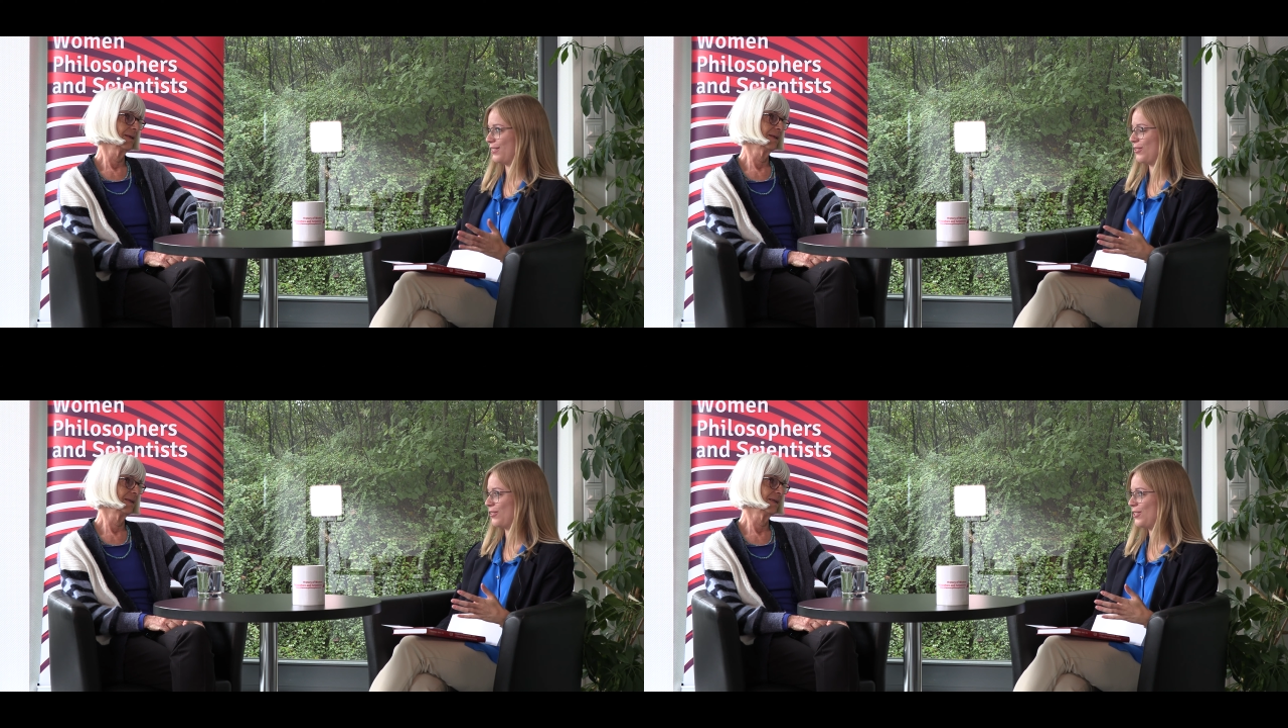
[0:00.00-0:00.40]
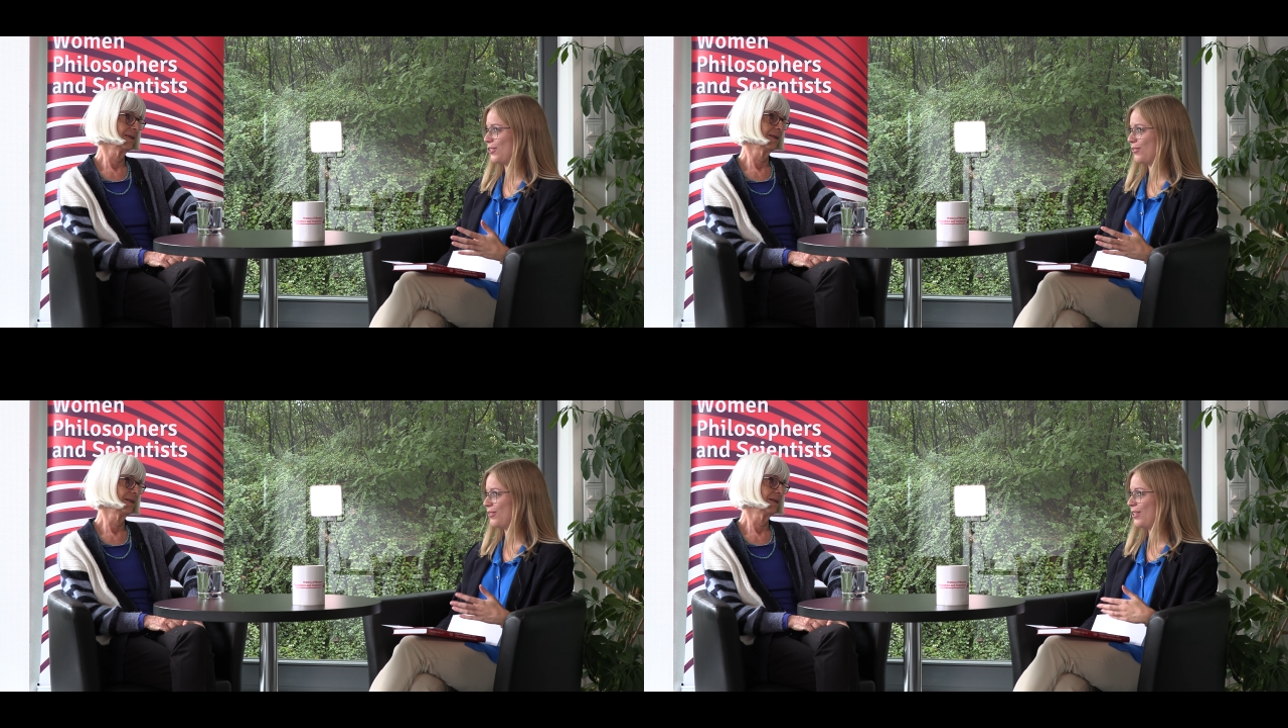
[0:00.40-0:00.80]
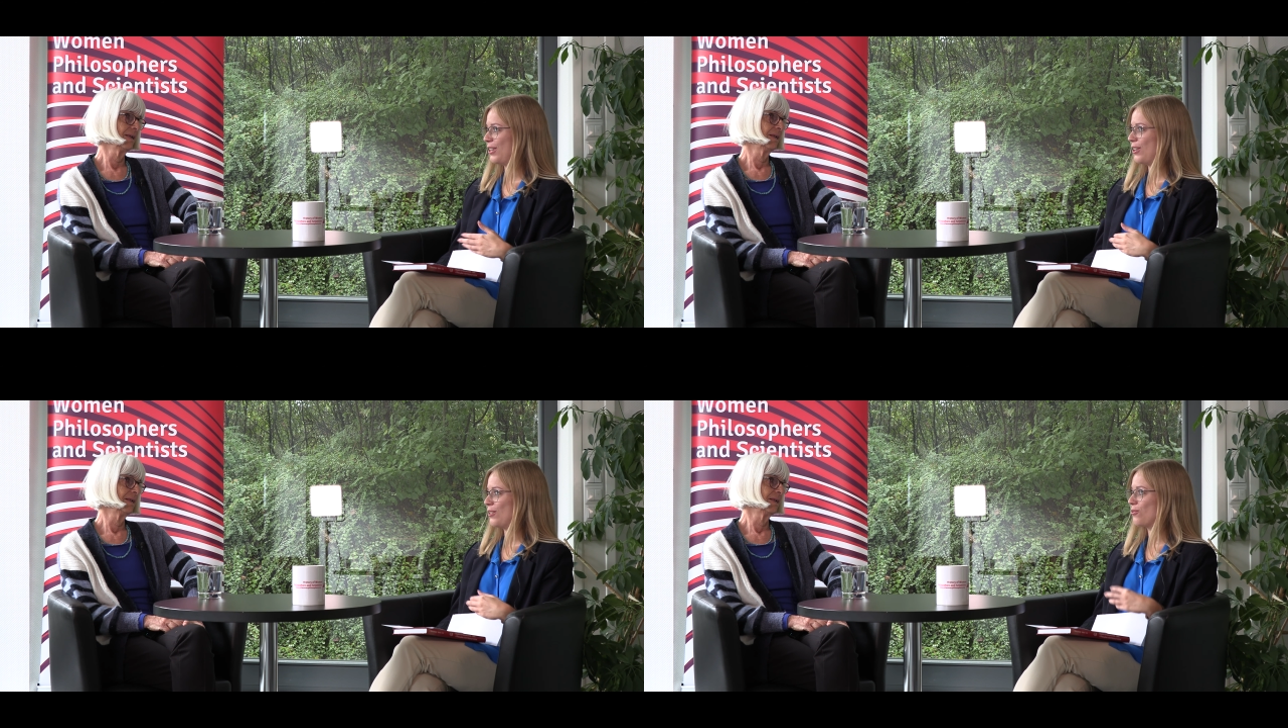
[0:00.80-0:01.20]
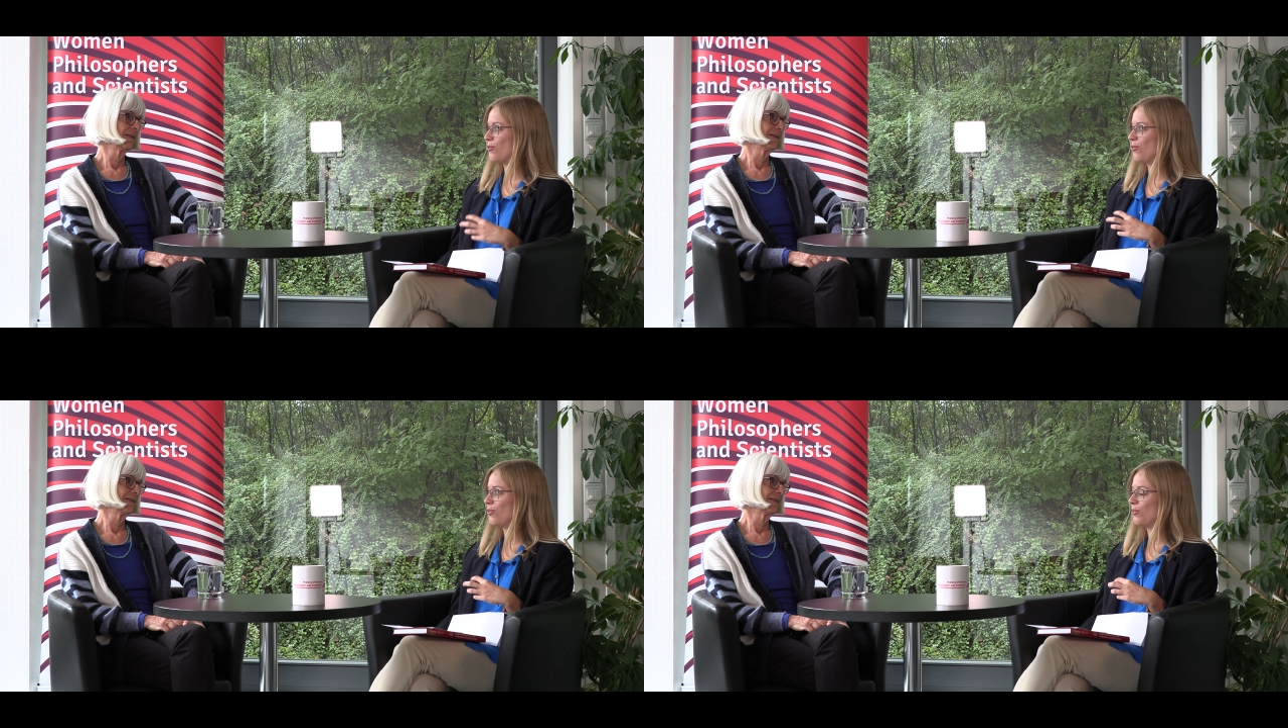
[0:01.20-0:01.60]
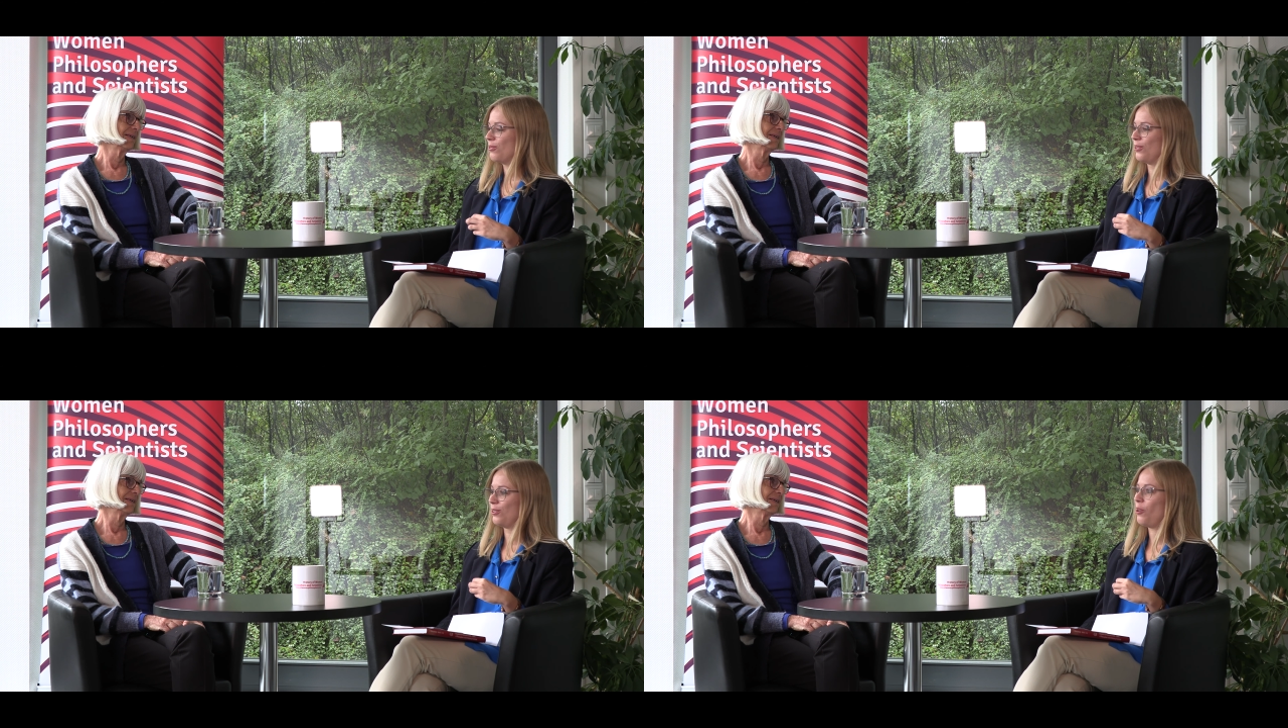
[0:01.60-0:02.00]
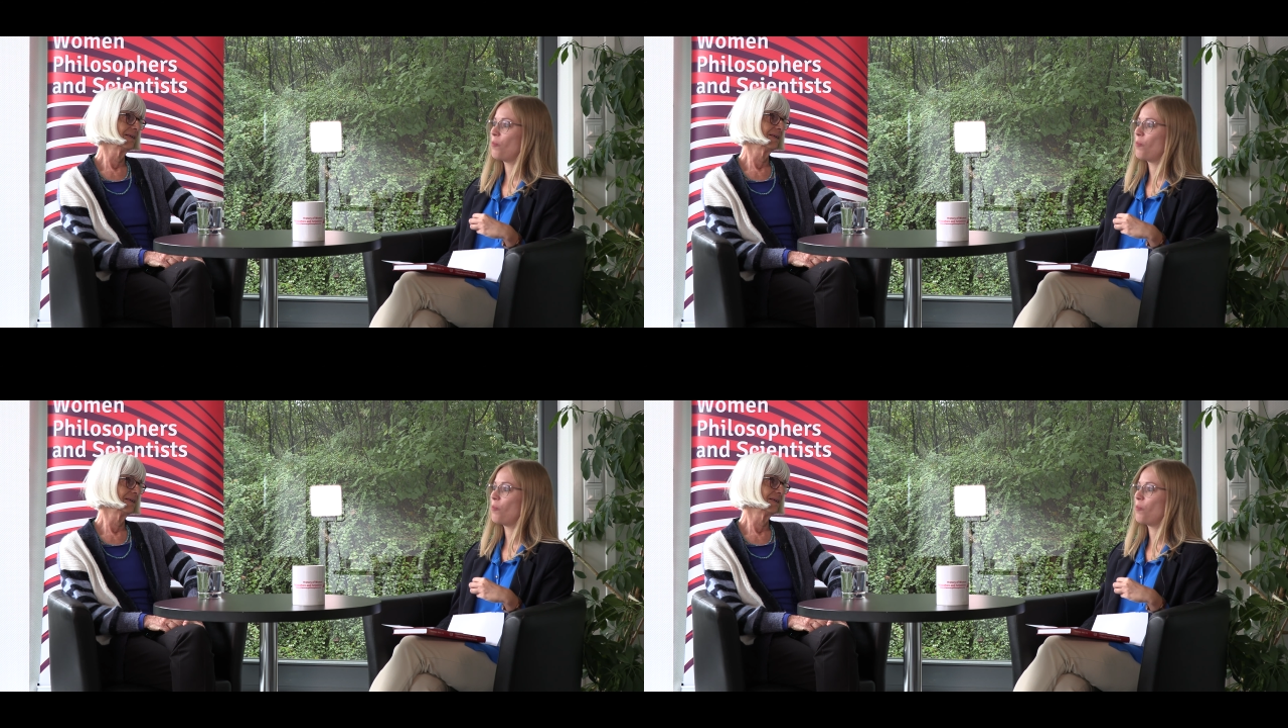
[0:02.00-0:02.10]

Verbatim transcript: this tradition, to uh,